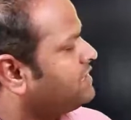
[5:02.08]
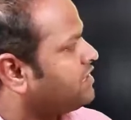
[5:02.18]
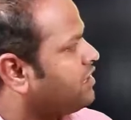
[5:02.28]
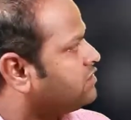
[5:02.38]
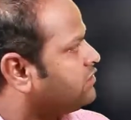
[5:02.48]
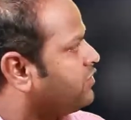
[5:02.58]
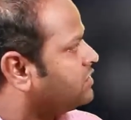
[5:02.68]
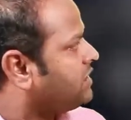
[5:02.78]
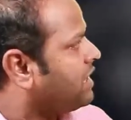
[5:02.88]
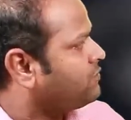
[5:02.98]
transfer
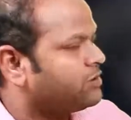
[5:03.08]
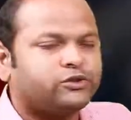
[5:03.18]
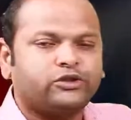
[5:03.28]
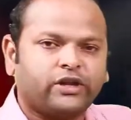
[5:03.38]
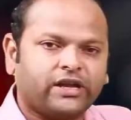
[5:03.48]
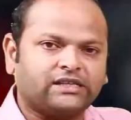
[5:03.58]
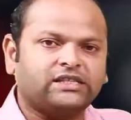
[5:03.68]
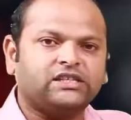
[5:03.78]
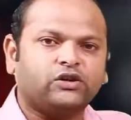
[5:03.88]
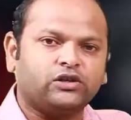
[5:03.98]
function, I am substituting s
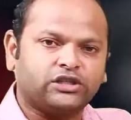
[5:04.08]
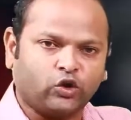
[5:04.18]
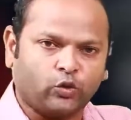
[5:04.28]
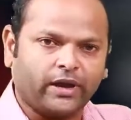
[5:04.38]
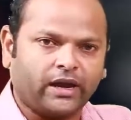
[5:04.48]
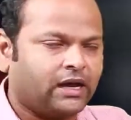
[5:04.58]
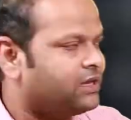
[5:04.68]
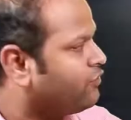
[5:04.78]
is equal to j omega.